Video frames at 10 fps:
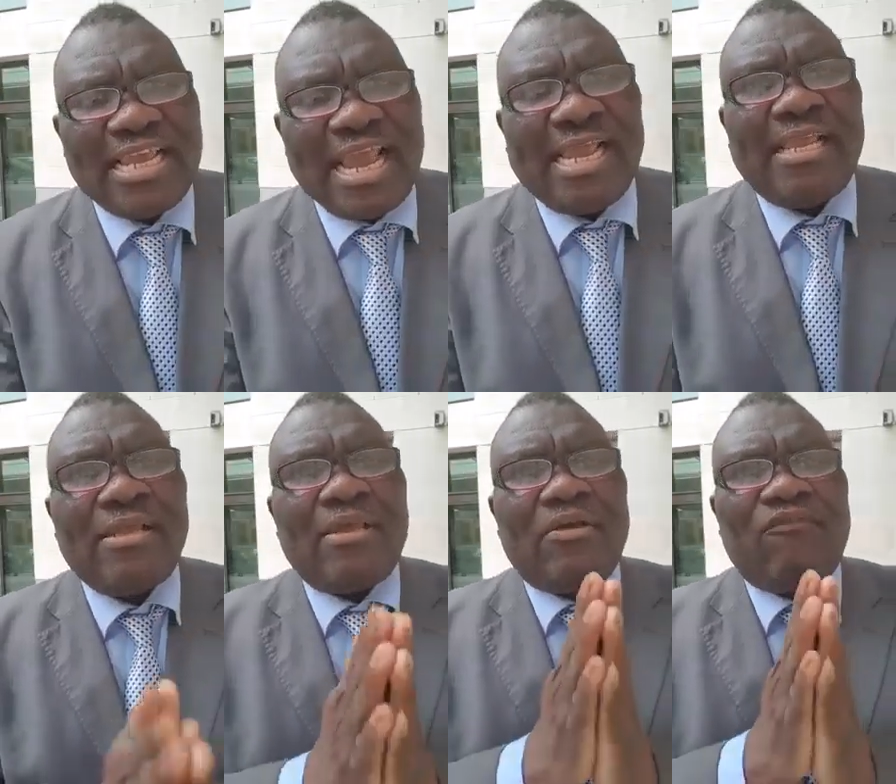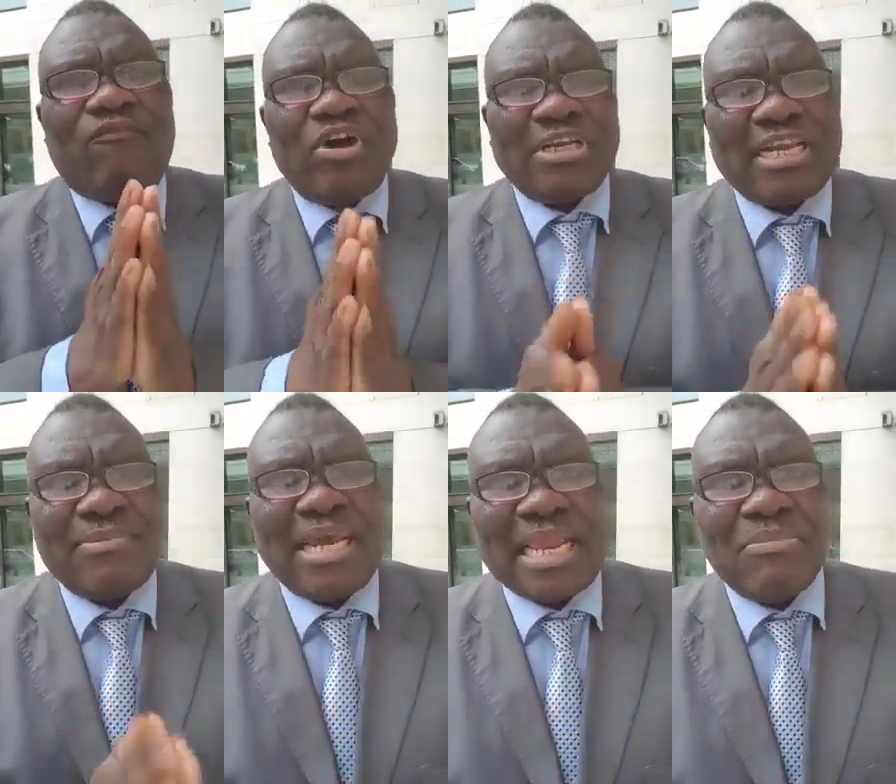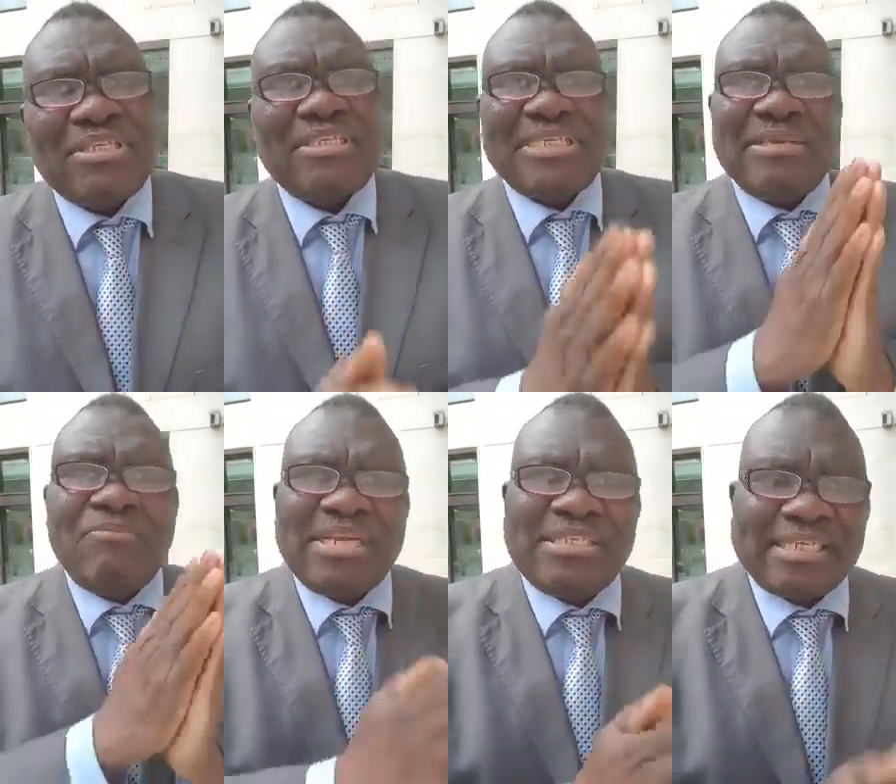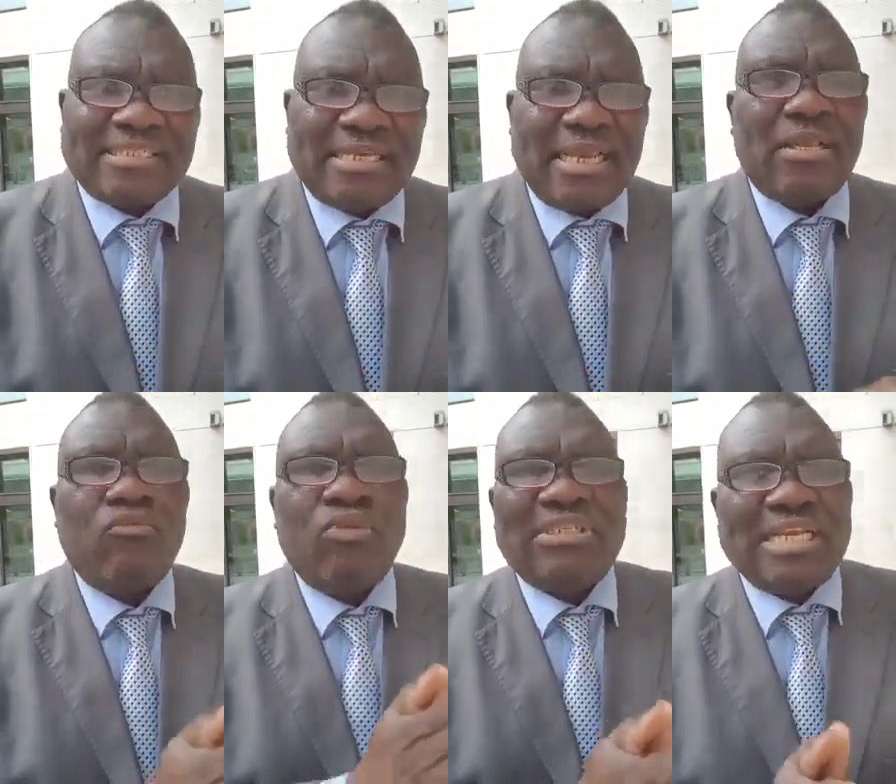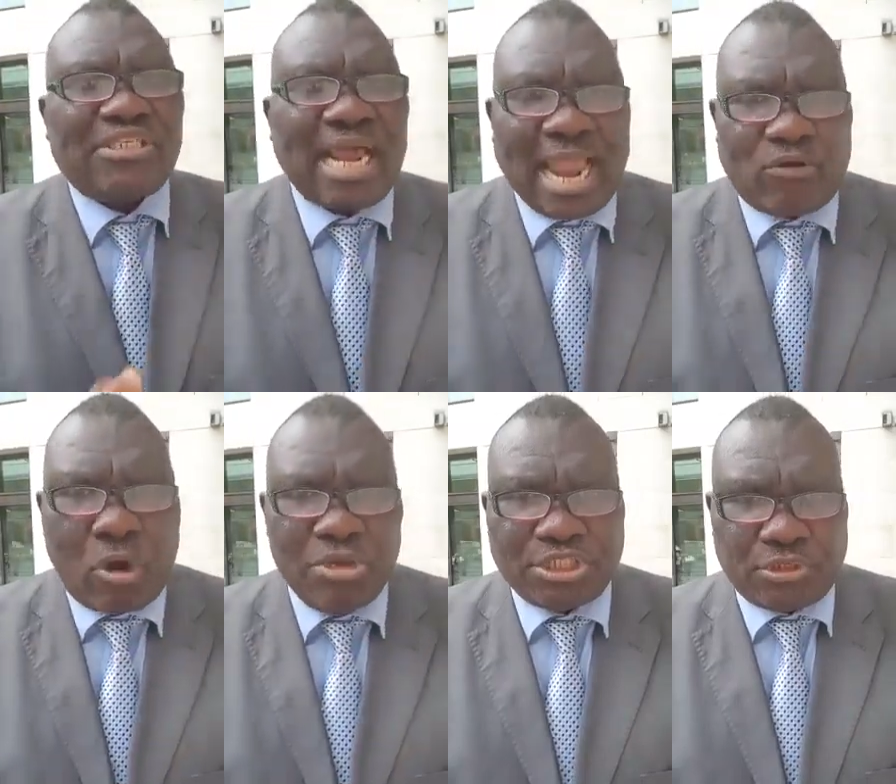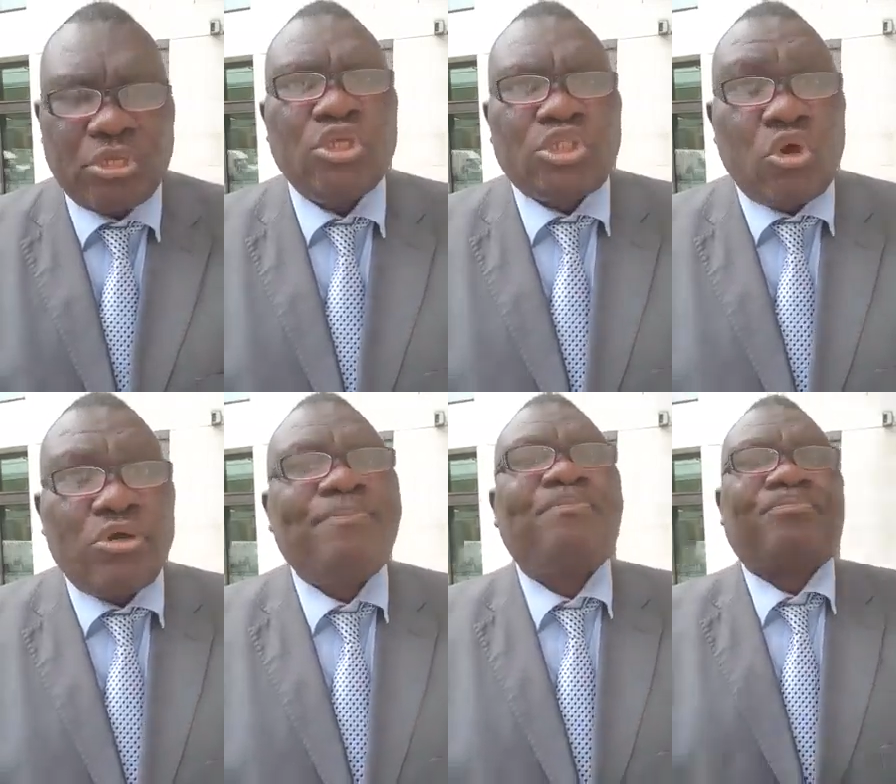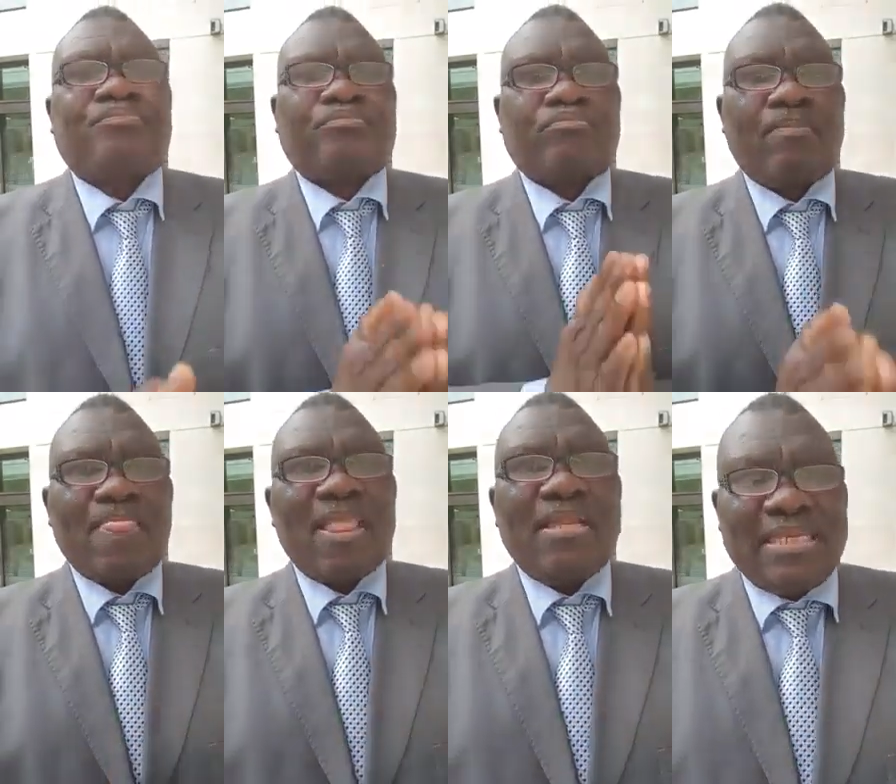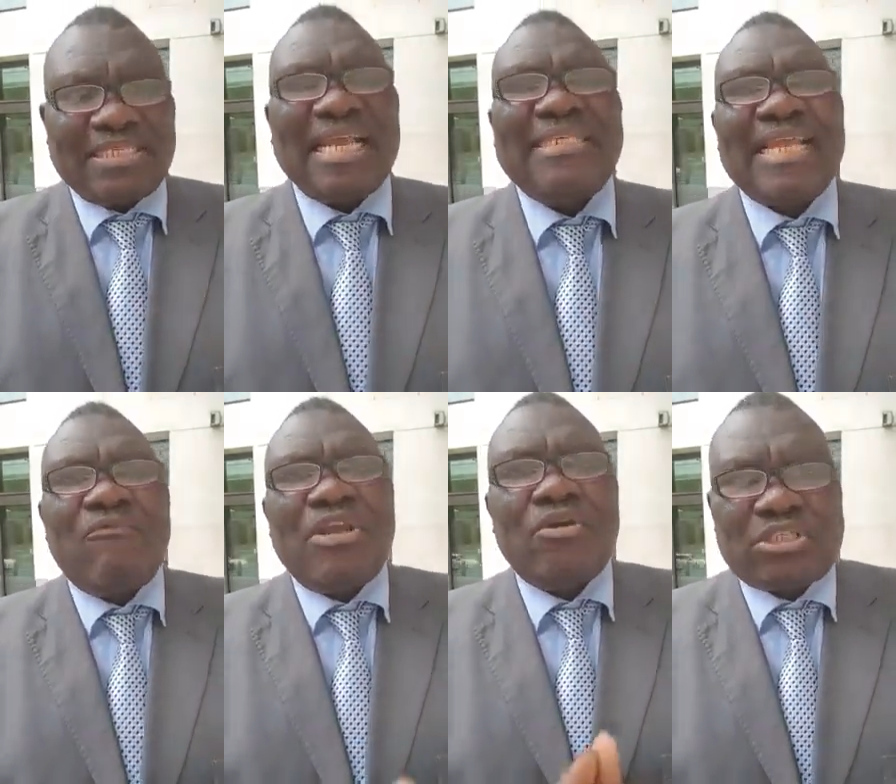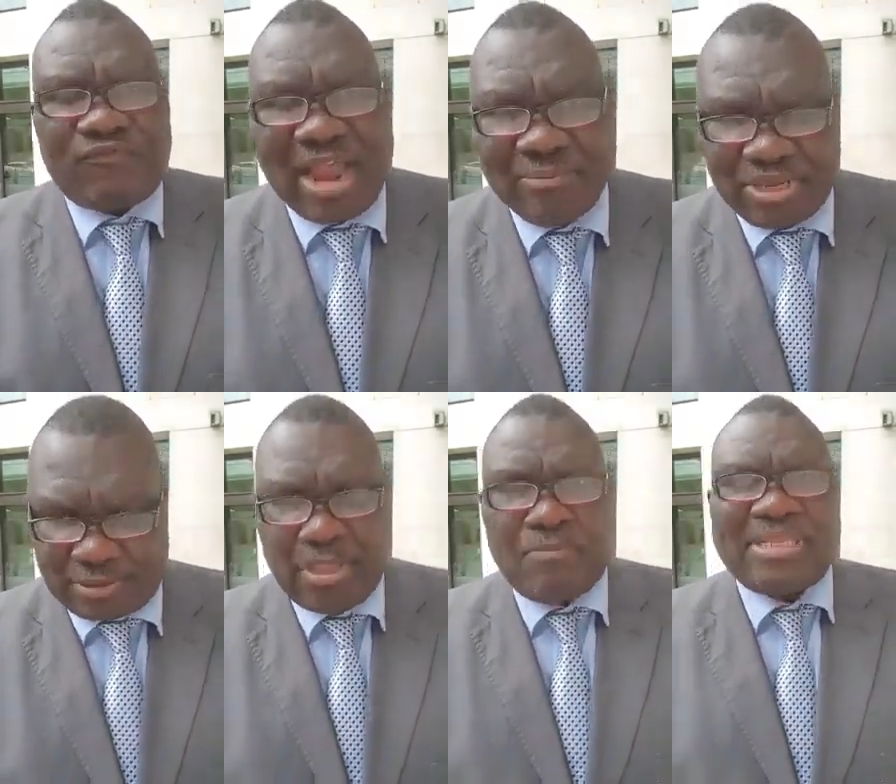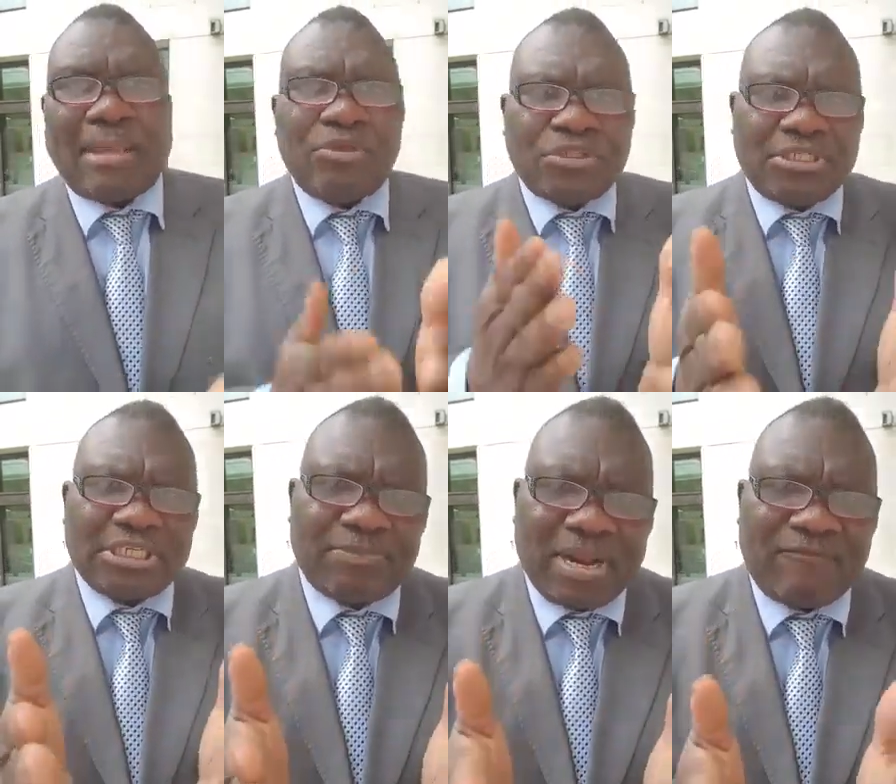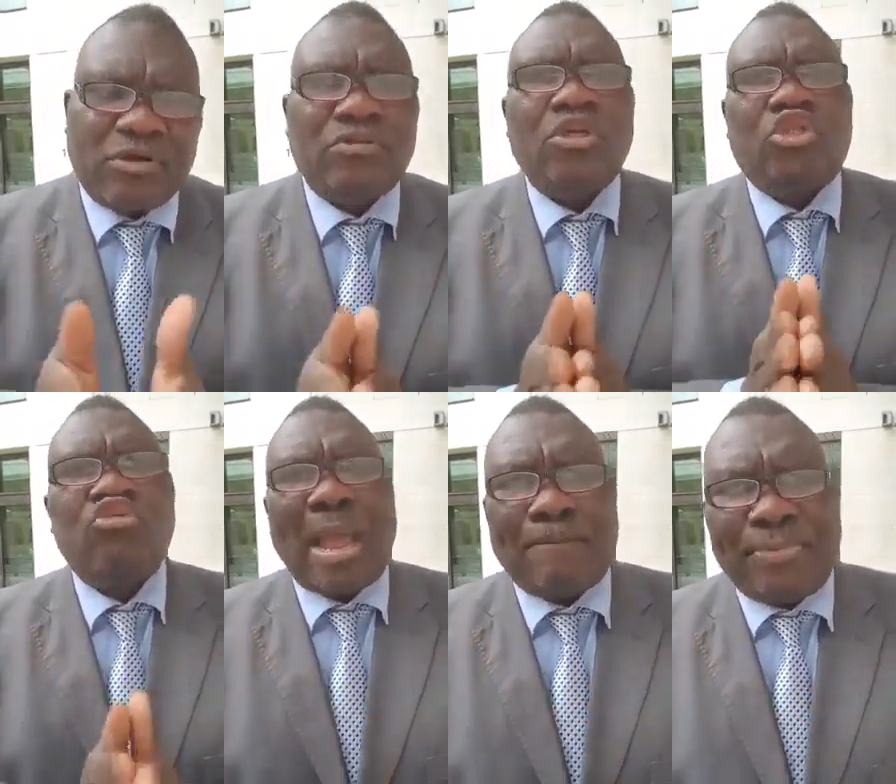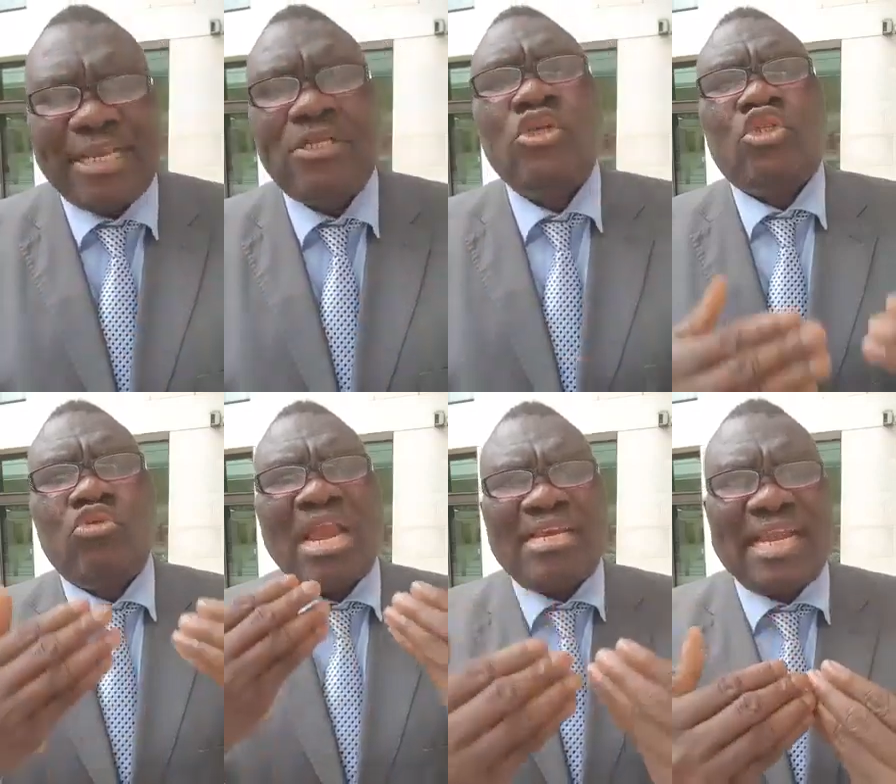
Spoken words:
here for the criminal damages he made yesterday with Nigeria High Commission. So they said they will notify me, but I'm using this platform to appeal to any